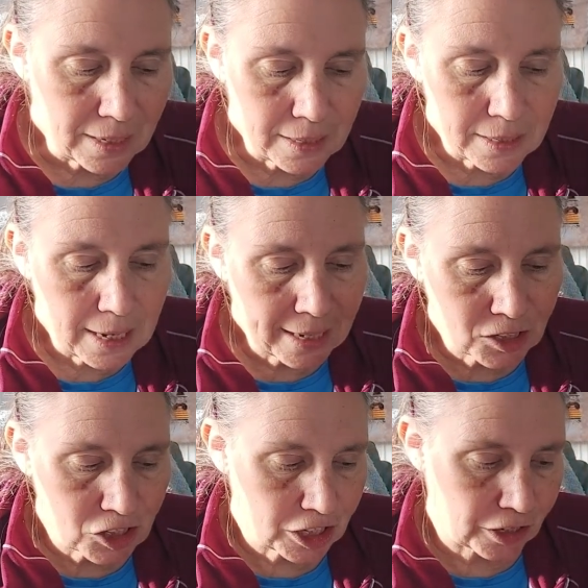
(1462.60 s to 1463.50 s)

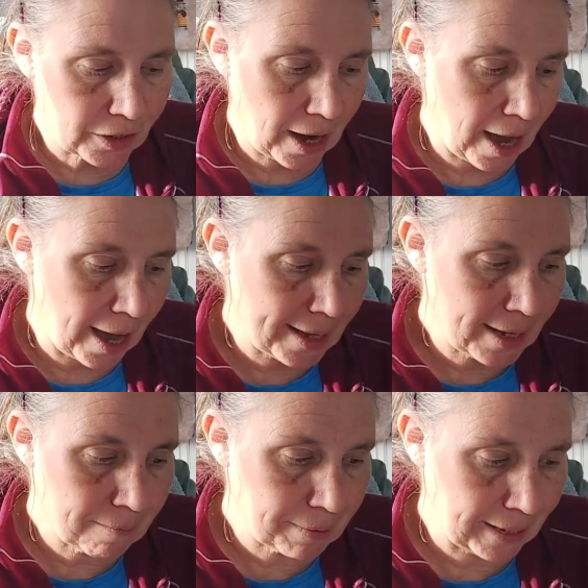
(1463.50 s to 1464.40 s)
next year, I
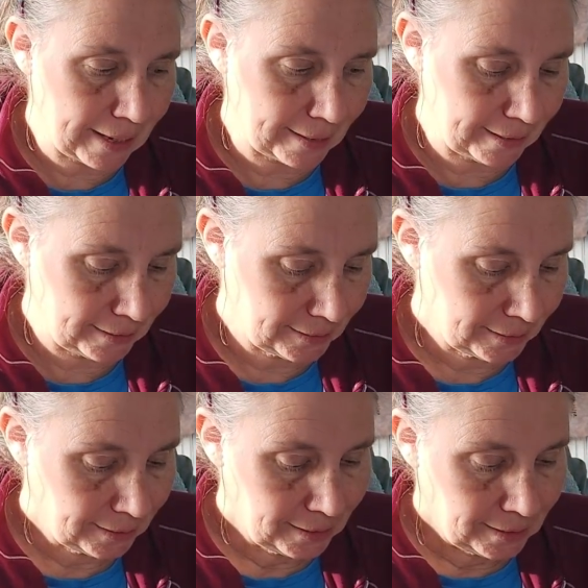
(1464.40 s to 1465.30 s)
am planning,
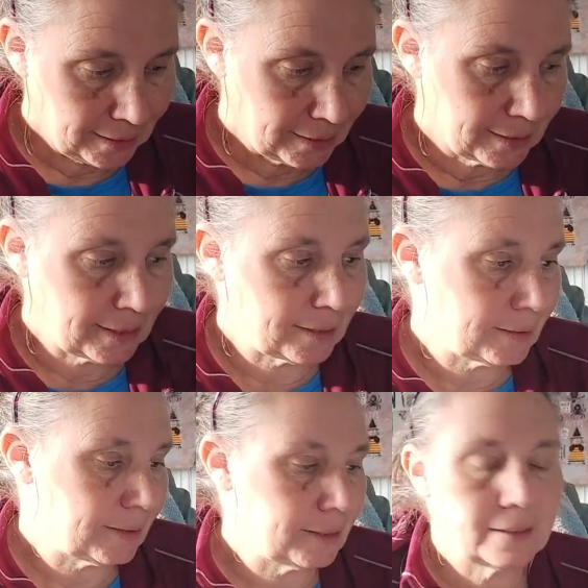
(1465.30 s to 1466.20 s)

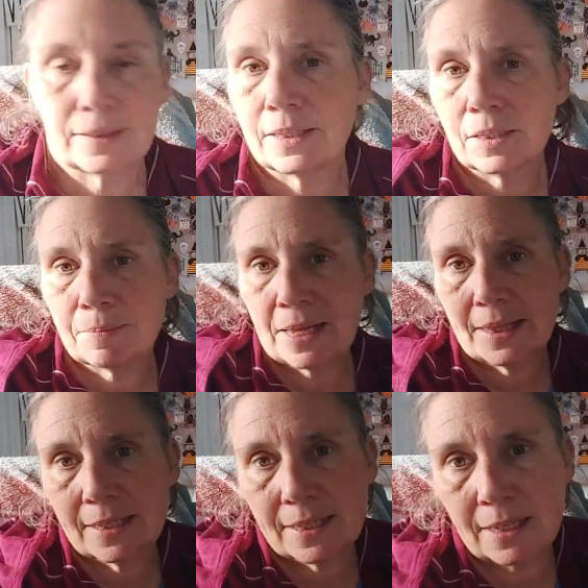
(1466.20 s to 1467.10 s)
there's my
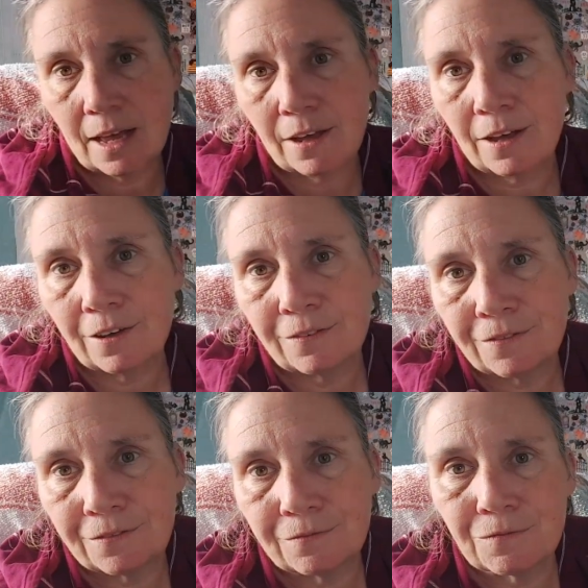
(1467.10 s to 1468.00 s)
list
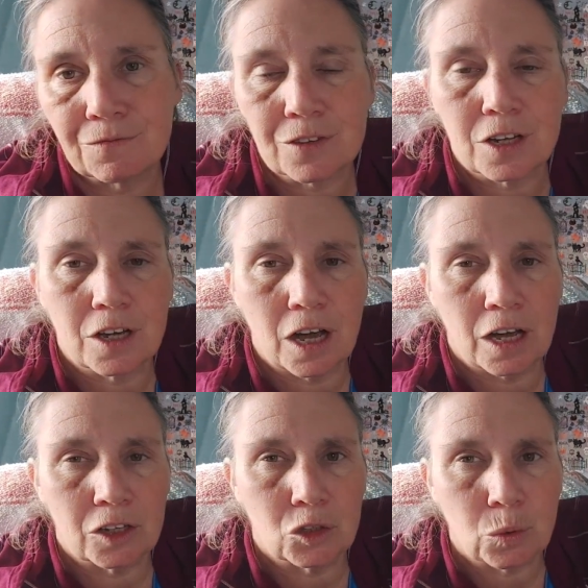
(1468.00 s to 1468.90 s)
of
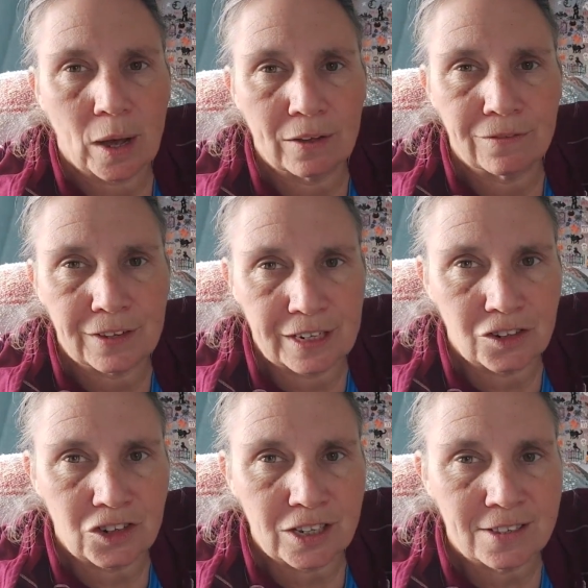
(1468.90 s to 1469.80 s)
12
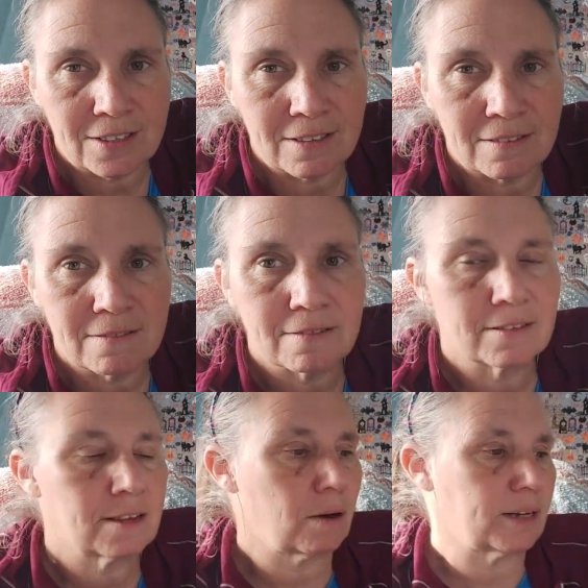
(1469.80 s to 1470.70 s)
finishes.
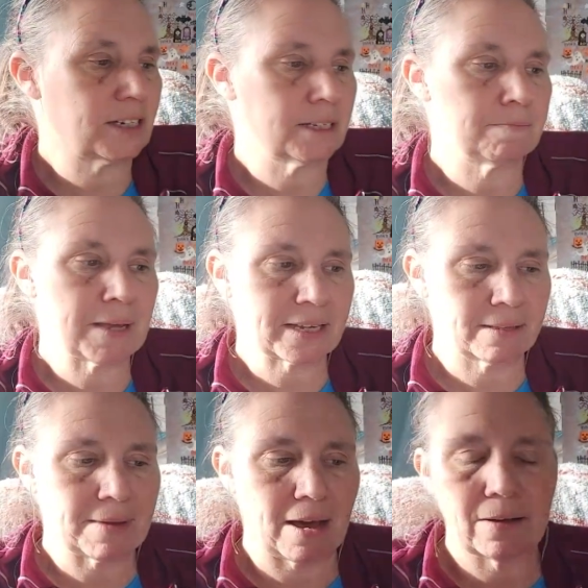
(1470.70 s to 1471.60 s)
So I just picked
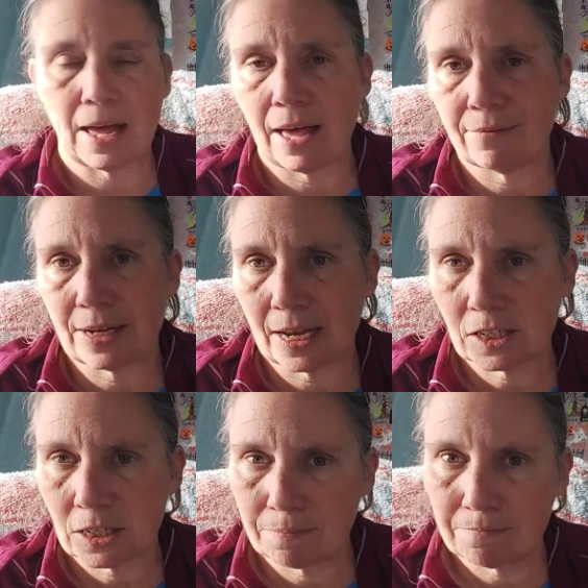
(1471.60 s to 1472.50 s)
them out. I haven't
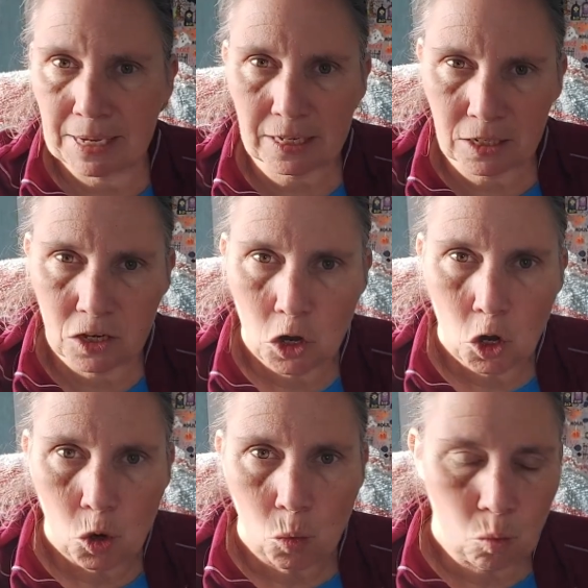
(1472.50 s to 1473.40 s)
actually picked
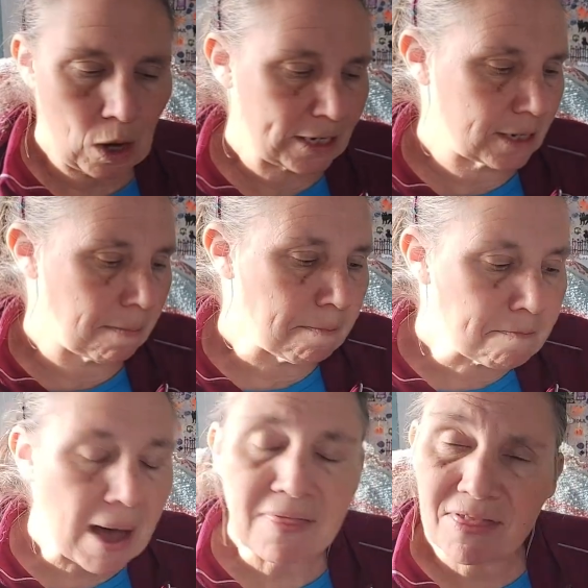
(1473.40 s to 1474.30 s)
what
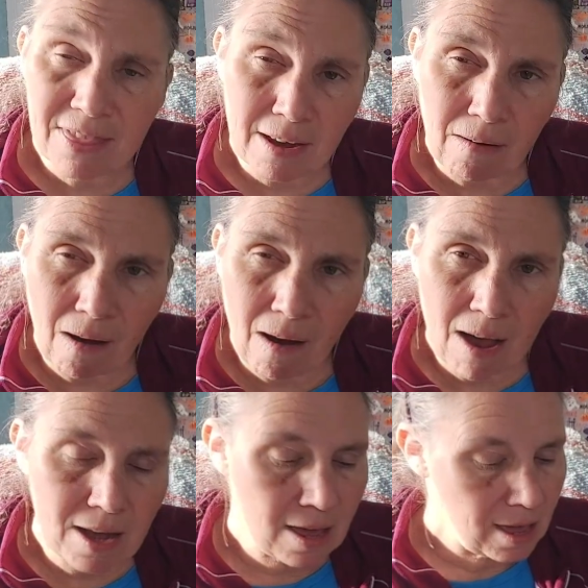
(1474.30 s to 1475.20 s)
month they're on,